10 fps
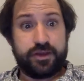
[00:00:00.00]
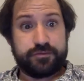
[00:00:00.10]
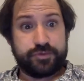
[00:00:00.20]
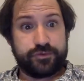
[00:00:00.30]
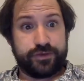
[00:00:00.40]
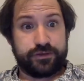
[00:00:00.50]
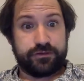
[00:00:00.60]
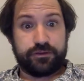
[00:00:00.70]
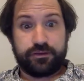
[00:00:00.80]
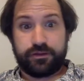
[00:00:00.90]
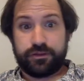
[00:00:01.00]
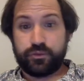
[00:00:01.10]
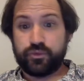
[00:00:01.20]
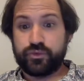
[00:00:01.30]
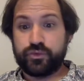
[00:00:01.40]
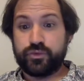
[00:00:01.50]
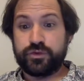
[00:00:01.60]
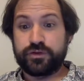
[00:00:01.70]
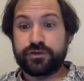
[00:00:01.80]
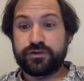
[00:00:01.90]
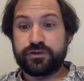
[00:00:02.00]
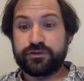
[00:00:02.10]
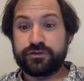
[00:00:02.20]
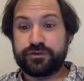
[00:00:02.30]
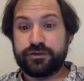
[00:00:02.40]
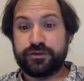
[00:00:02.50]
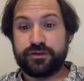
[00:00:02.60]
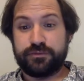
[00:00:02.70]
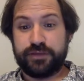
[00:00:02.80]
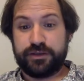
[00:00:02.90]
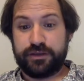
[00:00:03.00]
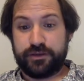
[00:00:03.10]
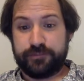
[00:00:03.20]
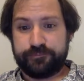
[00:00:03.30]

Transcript: moving through the media.